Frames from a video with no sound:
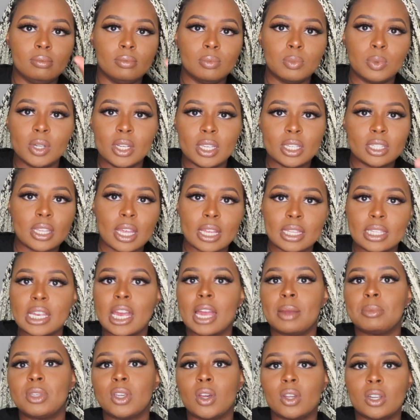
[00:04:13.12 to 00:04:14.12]
when it's that
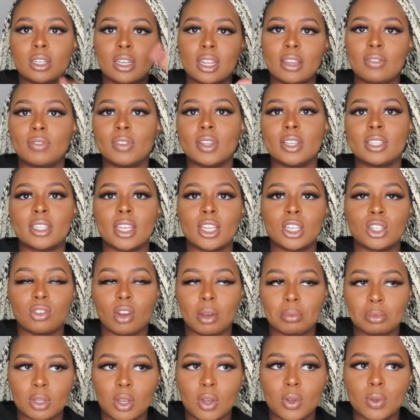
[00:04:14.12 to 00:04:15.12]
time to go to Netflix, they
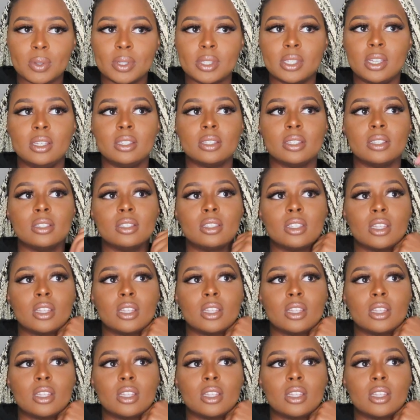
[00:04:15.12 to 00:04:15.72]
dropped the whole season.